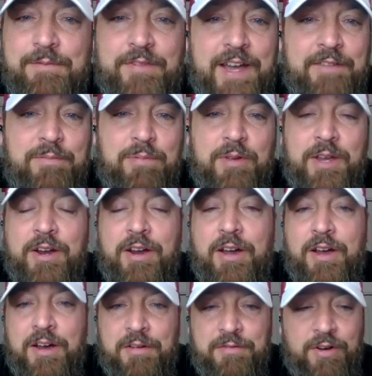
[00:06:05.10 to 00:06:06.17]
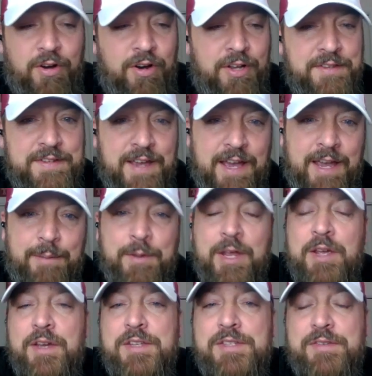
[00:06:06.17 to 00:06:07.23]
5 player of all time.
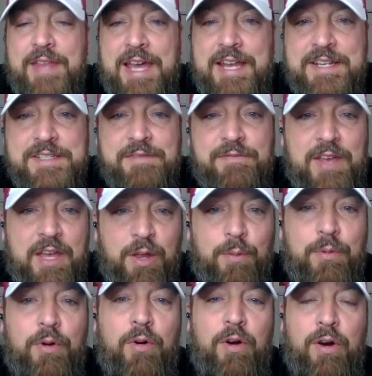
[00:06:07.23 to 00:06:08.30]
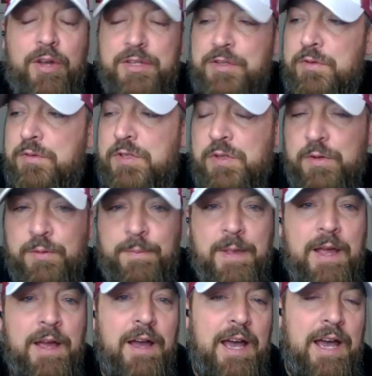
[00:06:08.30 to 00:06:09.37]
So that is available on YouTube,
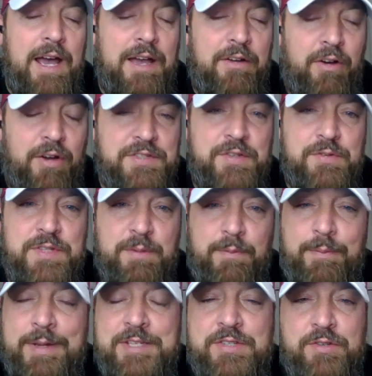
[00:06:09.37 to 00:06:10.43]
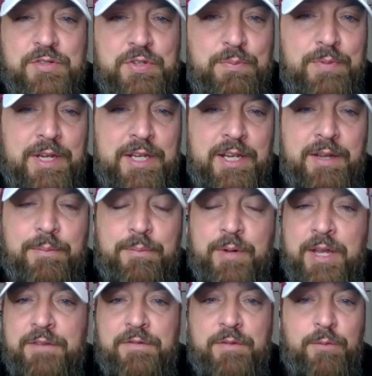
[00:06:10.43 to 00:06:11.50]
also some of my social media.
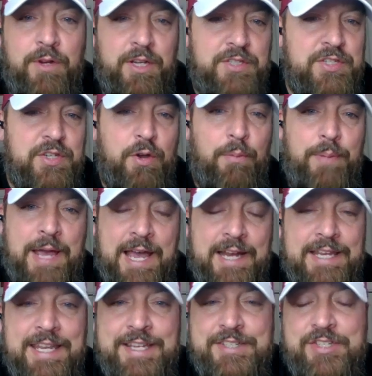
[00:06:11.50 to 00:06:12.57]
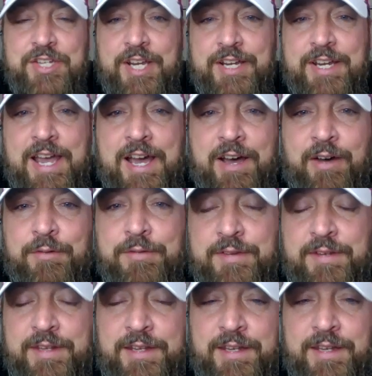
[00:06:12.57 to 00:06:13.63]
But if you want to just go back and check out
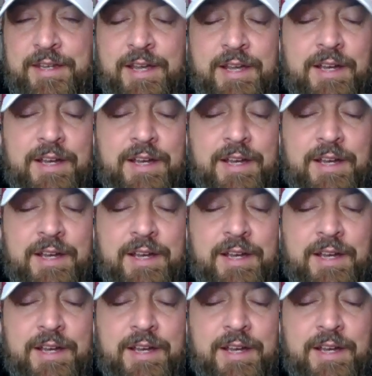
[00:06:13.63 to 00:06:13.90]
the